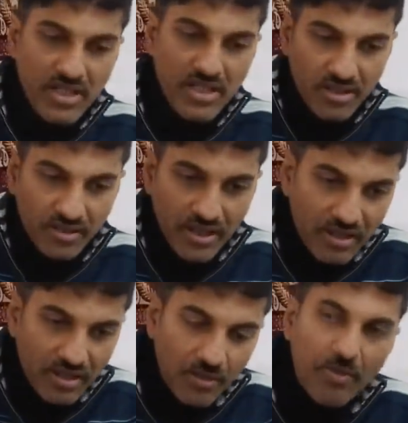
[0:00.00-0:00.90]
the thinking
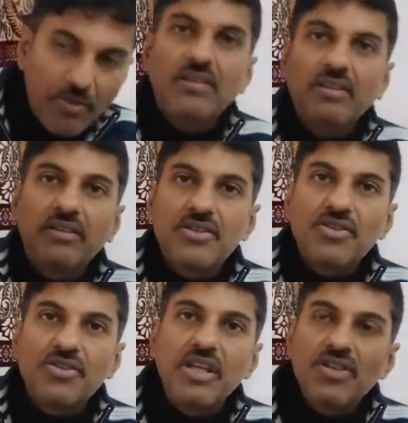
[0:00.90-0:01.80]
which Ketu is
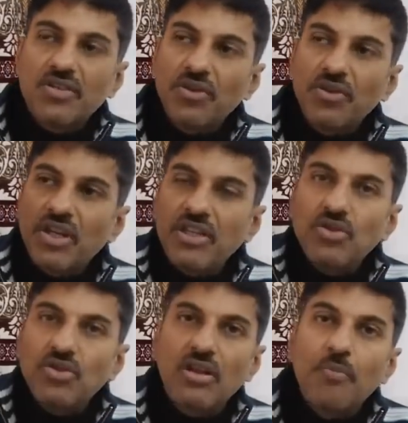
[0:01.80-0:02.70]
gonna bring from
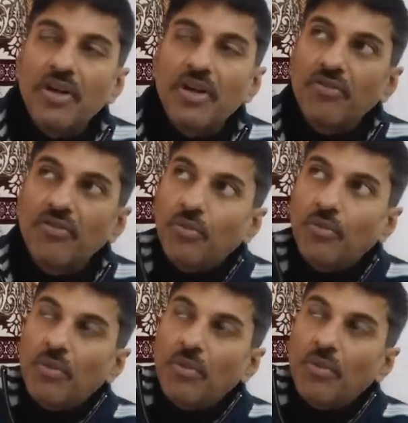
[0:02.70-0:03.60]
the past
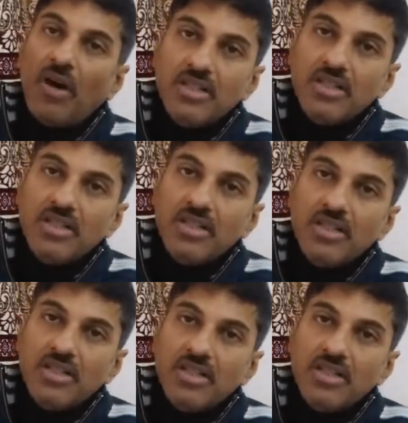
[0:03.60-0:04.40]
learning